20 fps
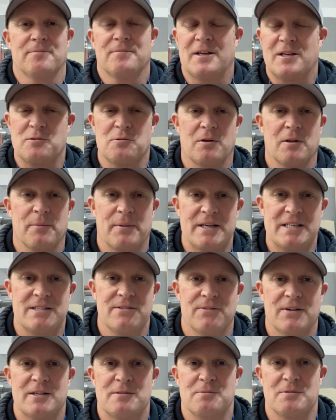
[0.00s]
It's one of the best
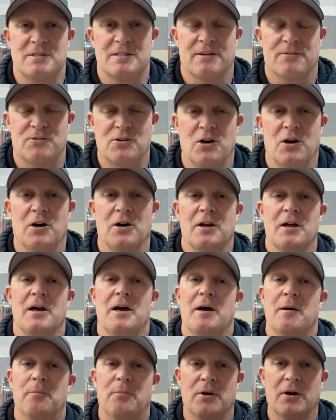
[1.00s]
investments I've got,
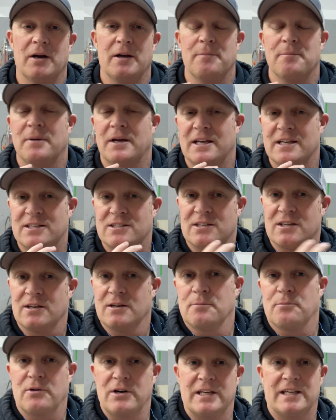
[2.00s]
but it makes
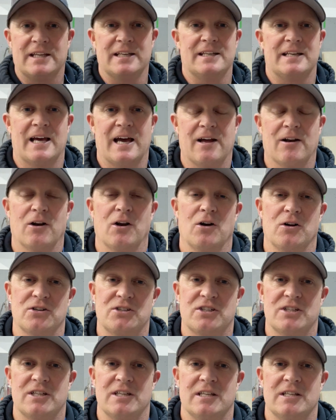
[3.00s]
breaking down large
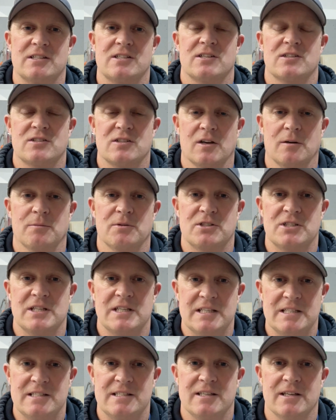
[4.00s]
sheets so much
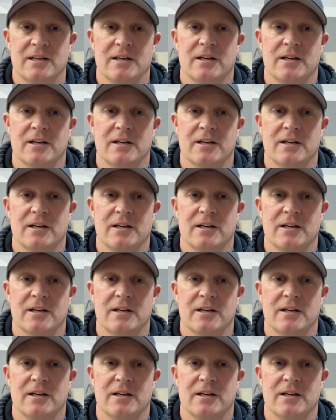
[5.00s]
easier.